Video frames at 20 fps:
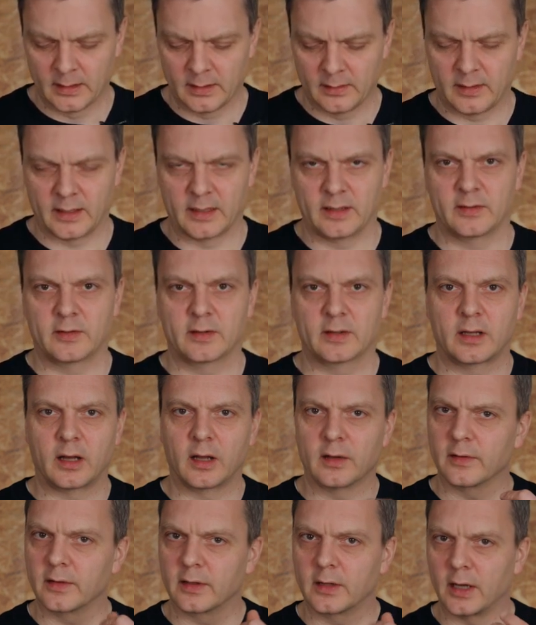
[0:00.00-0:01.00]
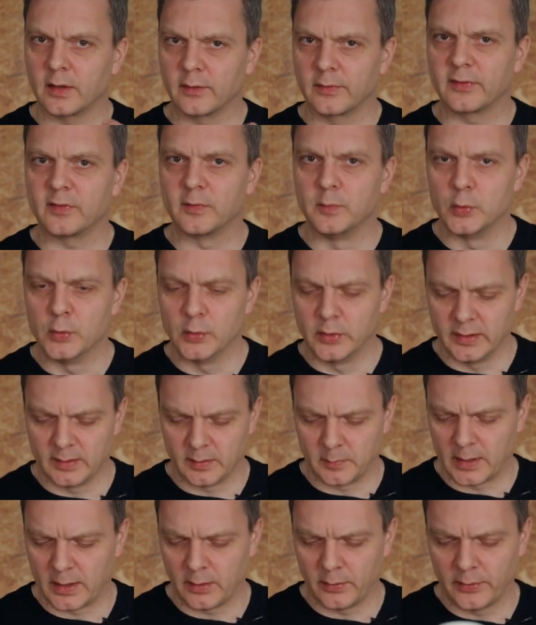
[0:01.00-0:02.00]
that is kind of smooth in the
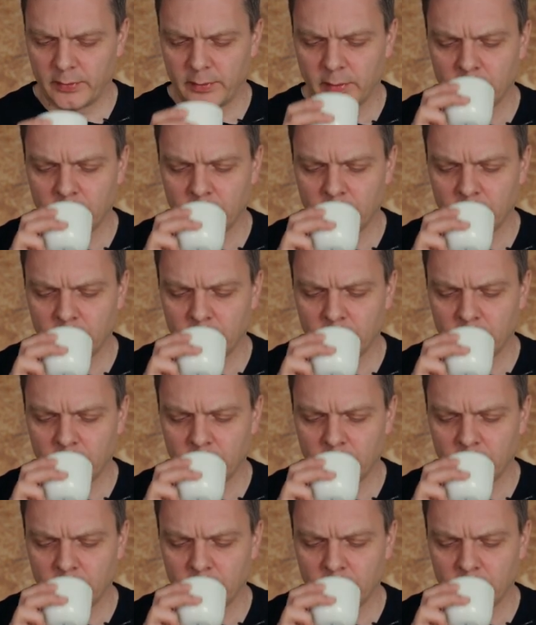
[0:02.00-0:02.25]
mouth.